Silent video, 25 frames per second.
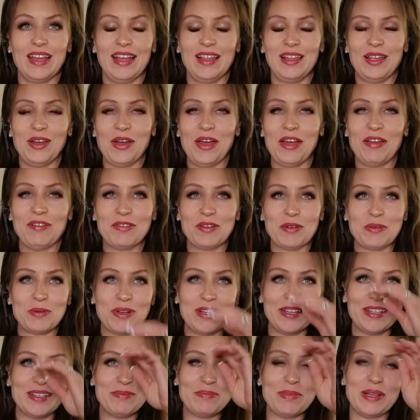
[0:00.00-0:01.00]
Hello
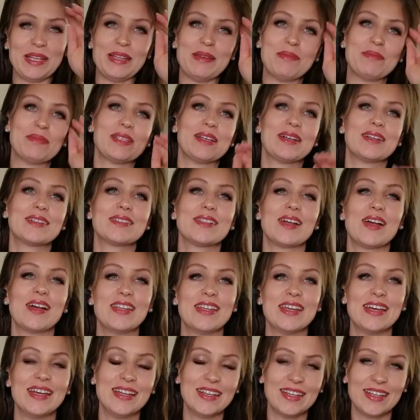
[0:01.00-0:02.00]
everyone, my name is
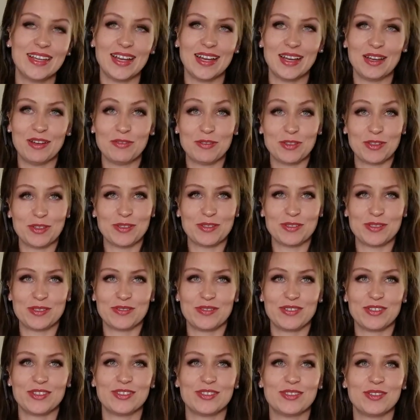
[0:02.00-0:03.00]
Oksana. For those
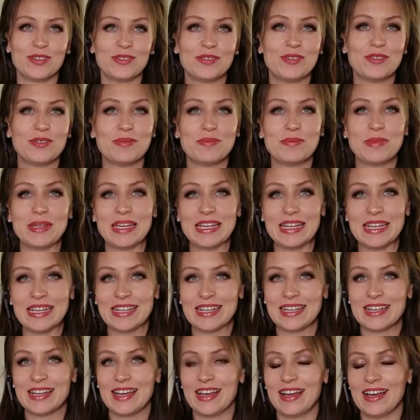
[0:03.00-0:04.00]
of you who don't know me,
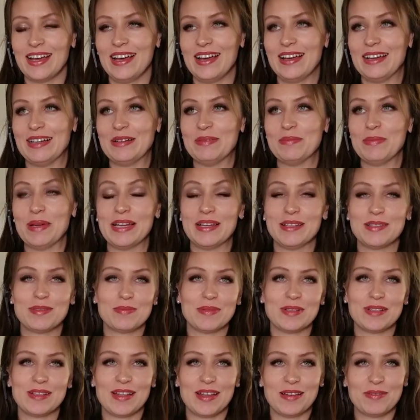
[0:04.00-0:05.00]
my
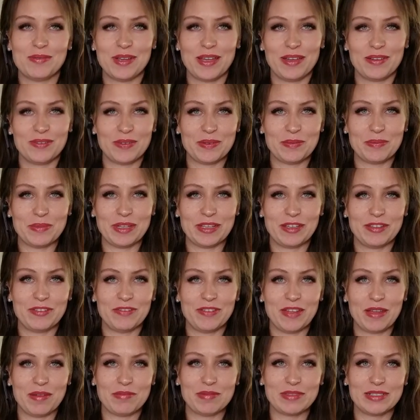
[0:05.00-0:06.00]
husband and I, we have a big
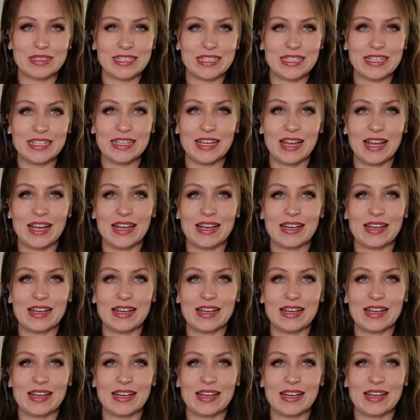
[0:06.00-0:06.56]
family.